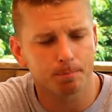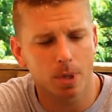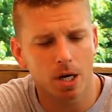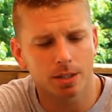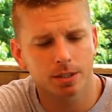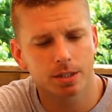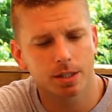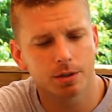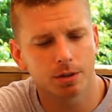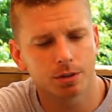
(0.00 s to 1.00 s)
But
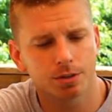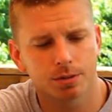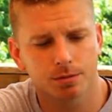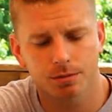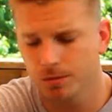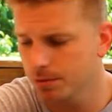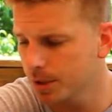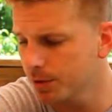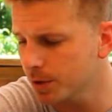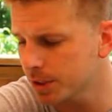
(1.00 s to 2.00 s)
there's
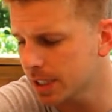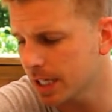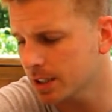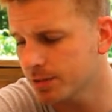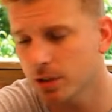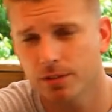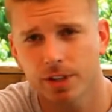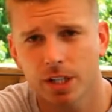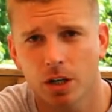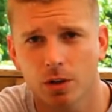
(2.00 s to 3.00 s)
different settings for the
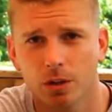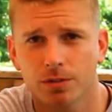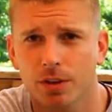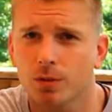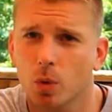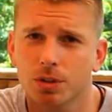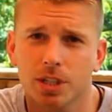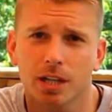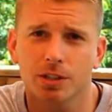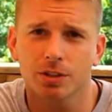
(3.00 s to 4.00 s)
video. You've of course
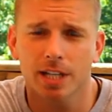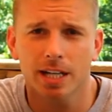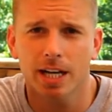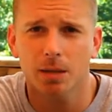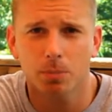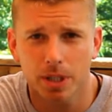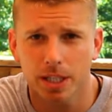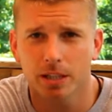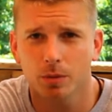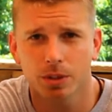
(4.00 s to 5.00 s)
got your
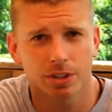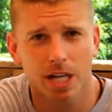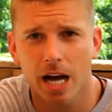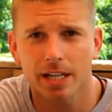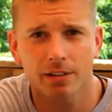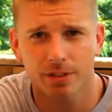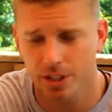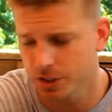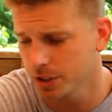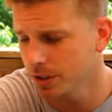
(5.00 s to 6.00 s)
1080p, which is high
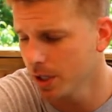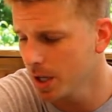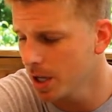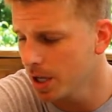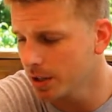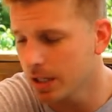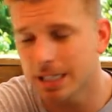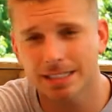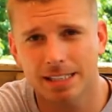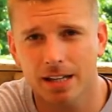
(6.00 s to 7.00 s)
definition. You
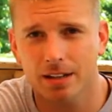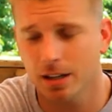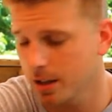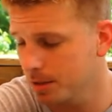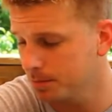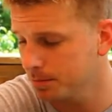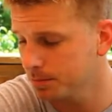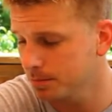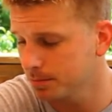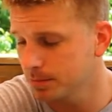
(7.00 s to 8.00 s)
got
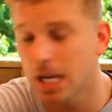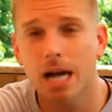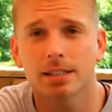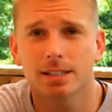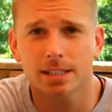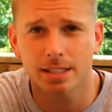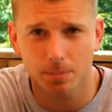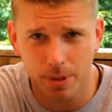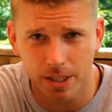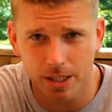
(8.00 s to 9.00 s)

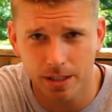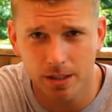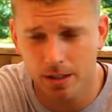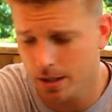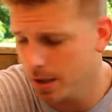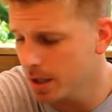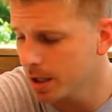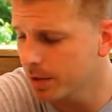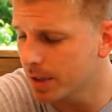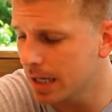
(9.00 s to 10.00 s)
960p.
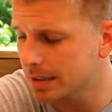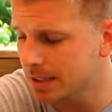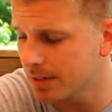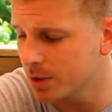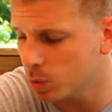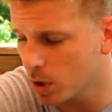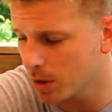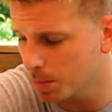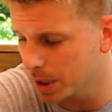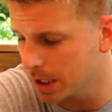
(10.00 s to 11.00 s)
You've got
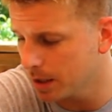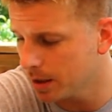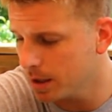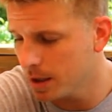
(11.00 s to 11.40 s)
720p.